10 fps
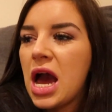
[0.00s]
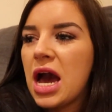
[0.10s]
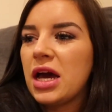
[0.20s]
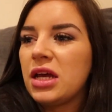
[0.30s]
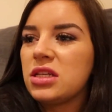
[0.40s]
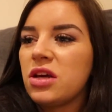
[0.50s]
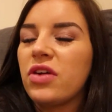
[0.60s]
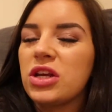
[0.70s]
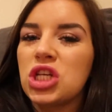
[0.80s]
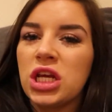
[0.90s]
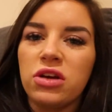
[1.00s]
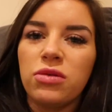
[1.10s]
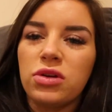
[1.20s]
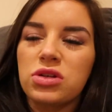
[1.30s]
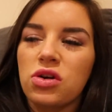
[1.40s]
and eventually
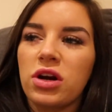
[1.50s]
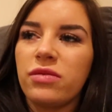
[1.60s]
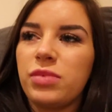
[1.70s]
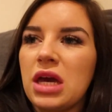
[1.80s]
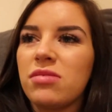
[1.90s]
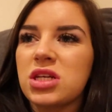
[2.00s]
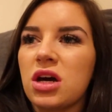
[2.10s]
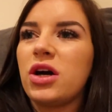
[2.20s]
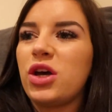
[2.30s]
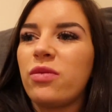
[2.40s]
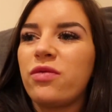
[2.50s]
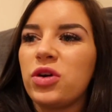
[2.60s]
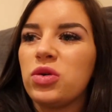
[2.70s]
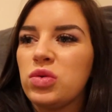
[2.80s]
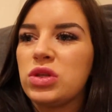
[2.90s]
you'd sort of be able to eye up
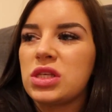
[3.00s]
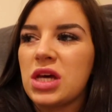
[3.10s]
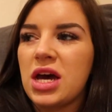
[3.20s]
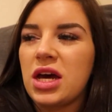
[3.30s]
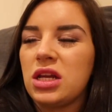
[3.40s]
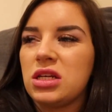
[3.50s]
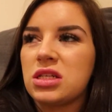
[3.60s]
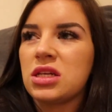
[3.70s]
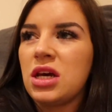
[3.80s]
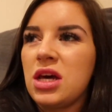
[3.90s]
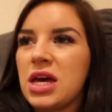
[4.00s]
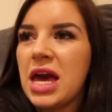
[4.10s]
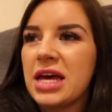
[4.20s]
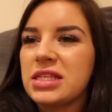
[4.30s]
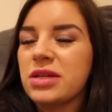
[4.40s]
foods and
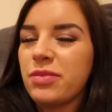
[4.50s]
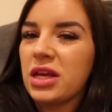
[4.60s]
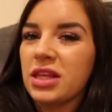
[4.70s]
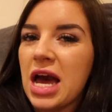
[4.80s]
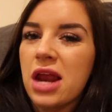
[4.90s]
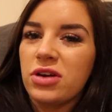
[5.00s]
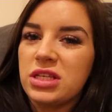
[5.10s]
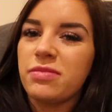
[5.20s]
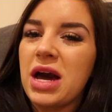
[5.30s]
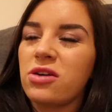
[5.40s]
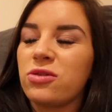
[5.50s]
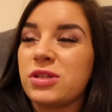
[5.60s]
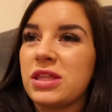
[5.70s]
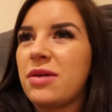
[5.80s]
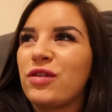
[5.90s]
estimate calories and
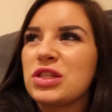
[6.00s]
macros in them.